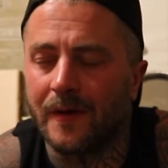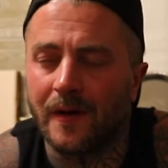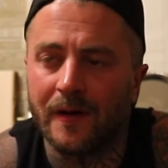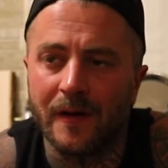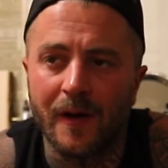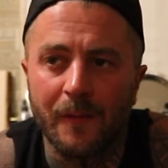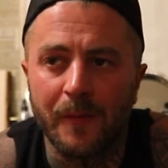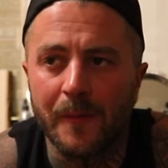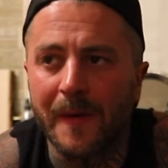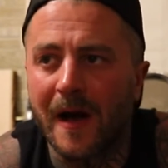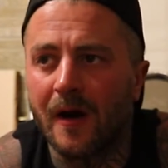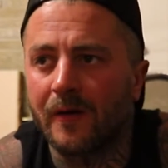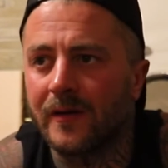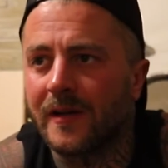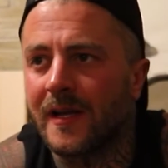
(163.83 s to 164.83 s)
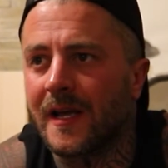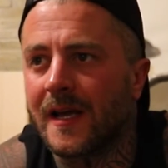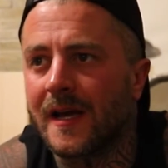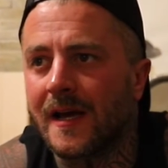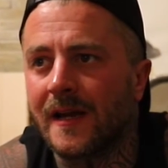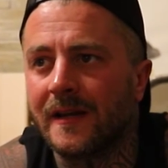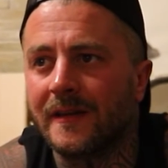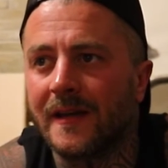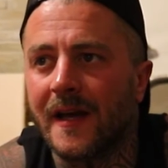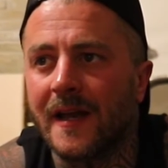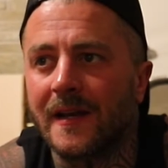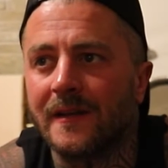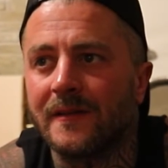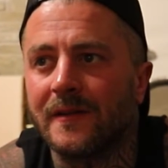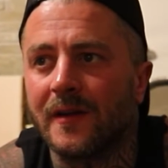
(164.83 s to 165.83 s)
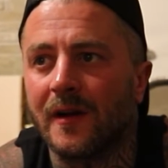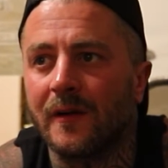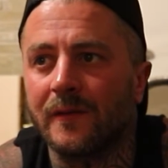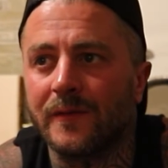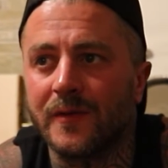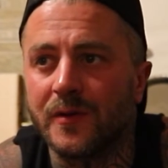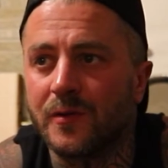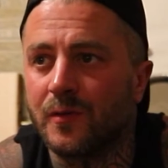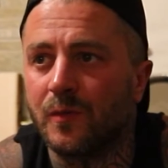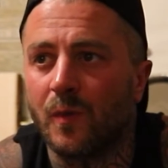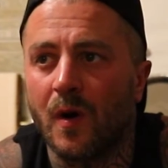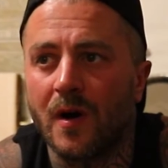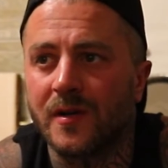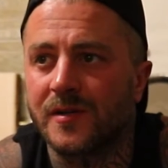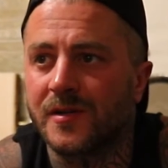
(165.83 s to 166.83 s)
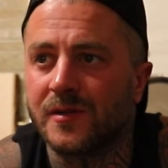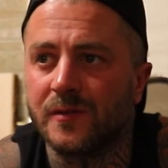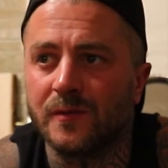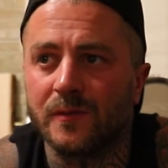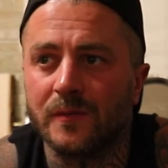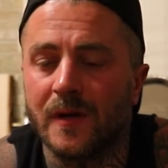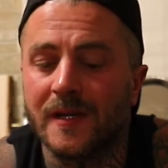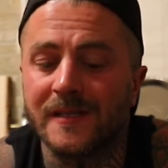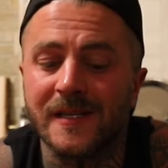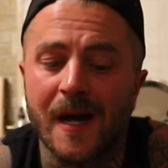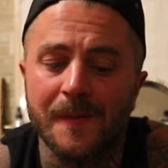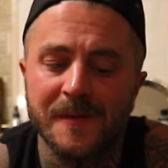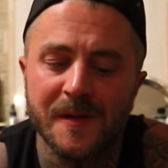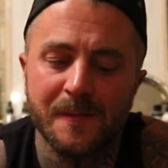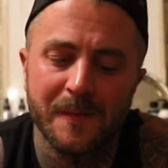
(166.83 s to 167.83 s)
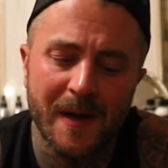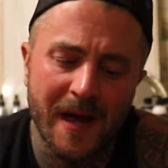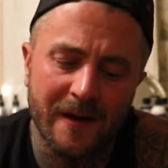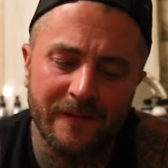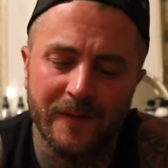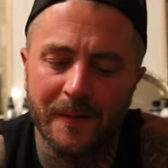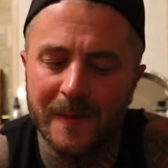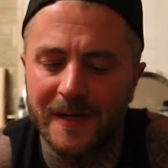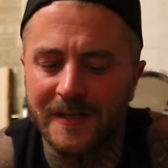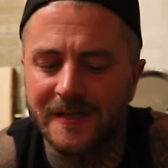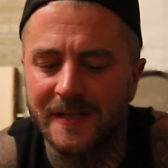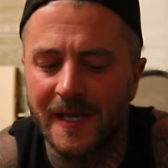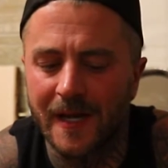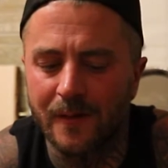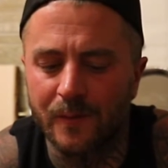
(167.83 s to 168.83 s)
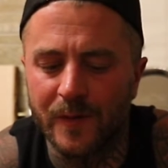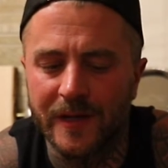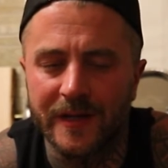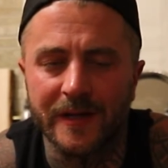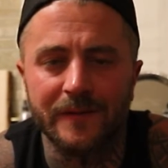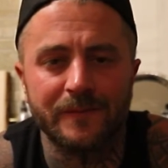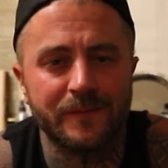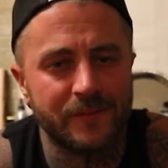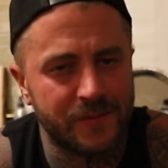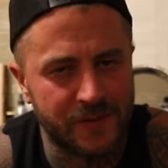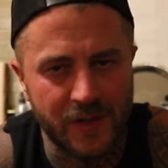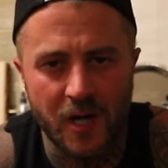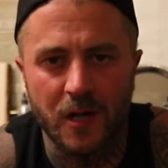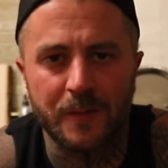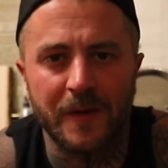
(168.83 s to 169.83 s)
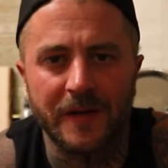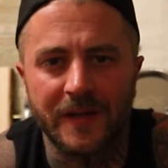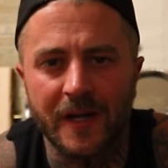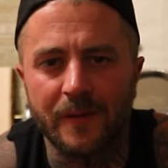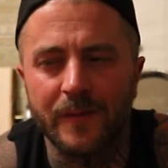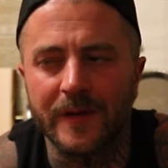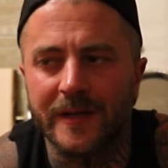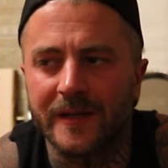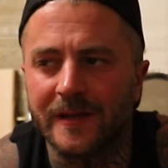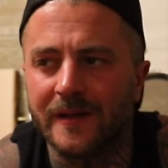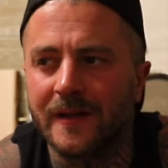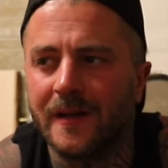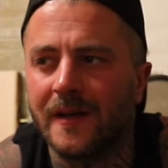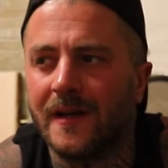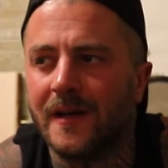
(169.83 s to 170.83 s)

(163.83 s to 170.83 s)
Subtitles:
I'll help him out, and then if you want to adopt him back from us, then we can talk about that. And we can